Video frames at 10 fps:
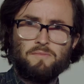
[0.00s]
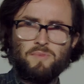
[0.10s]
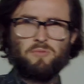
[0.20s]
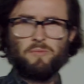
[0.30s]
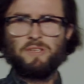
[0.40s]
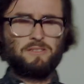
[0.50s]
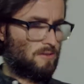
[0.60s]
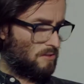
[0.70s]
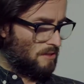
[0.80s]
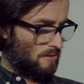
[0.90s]
But the problem is,
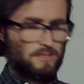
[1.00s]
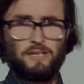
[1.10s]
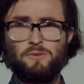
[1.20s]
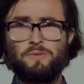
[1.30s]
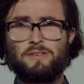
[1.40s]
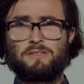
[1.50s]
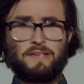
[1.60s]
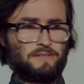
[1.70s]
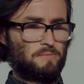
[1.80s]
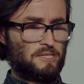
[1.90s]
it looks like all those
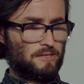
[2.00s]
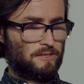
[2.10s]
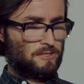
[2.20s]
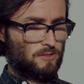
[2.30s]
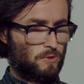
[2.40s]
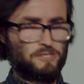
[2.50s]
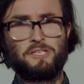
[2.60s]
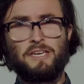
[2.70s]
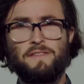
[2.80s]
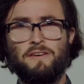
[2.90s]
links are being kind of squashed
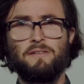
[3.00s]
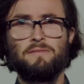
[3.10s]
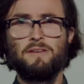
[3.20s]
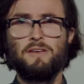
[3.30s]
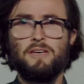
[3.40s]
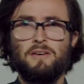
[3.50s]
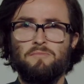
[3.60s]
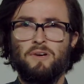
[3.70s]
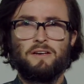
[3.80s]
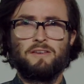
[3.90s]
together.
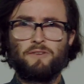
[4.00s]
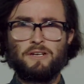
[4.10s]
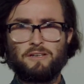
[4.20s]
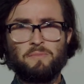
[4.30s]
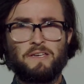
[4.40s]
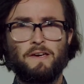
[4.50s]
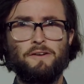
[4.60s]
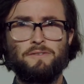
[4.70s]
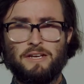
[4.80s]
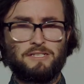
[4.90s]
But if I look at my
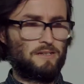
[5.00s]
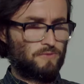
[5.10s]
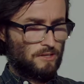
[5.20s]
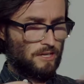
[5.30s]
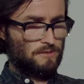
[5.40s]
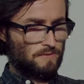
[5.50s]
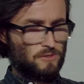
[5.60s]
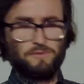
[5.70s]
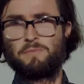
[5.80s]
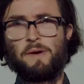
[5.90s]
code, actually, I've got loads of
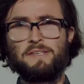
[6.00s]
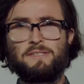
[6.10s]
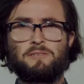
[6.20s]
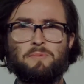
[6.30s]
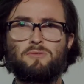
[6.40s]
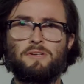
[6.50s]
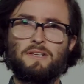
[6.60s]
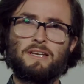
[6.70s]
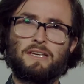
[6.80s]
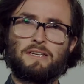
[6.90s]
sort of spaces between the
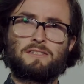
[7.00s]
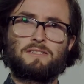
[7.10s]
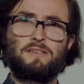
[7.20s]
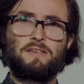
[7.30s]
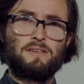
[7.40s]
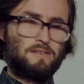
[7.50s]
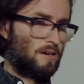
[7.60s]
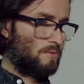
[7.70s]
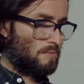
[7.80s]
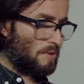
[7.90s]
links,
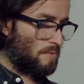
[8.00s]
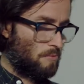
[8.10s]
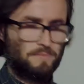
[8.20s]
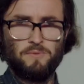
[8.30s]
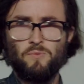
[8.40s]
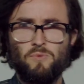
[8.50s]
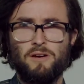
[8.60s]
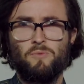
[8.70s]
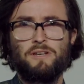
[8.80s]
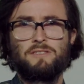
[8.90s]
which is a bit of a problem.
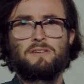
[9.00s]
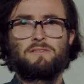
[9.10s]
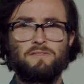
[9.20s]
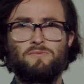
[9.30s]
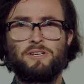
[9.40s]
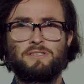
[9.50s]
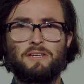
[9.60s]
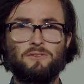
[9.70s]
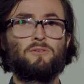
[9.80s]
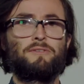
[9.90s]
Why is it
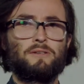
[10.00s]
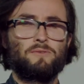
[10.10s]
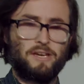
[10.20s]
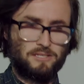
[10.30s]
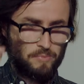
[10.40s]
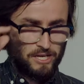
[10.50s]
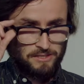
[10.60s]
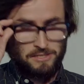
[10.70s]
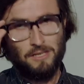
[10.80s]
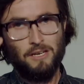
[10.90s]
ignoring all that
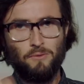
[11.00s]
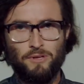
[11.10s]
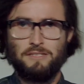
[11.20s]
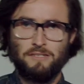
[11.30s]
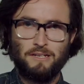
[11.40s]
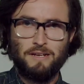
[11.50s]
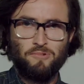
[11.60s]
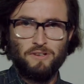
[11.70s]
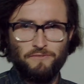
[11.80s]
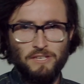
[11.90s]
space? Well, that's a
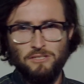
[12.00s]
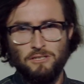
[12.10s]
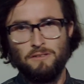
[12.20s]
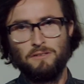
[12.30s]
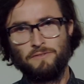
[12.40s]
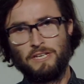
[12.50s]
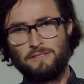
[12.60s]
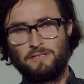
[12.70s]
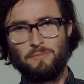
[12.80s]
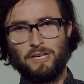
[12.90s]
deliberate feature of
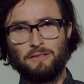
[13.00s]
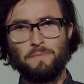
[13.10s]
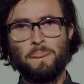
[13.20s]
HTML.